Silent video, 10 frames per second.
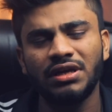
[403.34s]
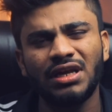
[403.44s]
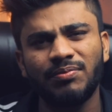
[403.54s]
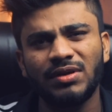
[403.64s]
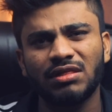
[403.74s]

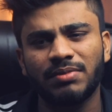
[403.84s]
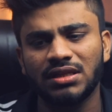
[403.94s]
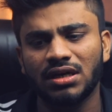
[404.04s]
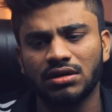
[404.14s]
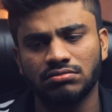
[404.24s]
earpiece,
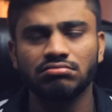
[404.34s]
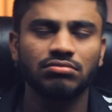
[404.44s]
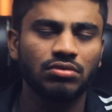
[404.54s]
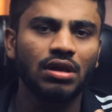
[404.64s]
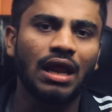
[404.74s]
but the
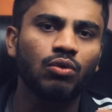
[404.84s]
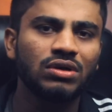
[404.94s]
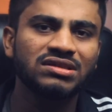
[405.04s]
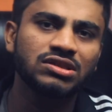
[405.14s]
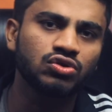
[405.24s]

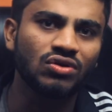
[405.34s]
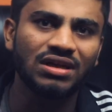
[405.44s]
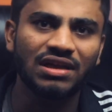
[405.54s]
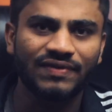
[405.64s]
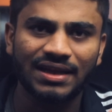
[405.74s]
loudness is good
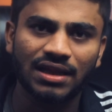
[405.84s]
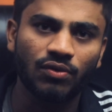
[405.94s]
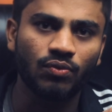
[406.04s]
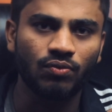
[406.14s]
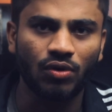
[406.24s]
enough and
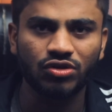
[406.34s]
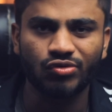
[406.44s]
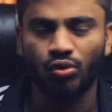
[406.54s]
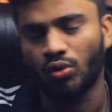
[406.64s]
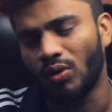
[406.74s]
the voice
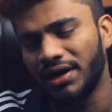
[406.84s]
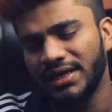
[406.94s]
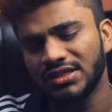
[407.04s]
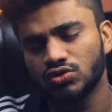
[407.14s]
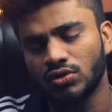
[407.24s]
quality is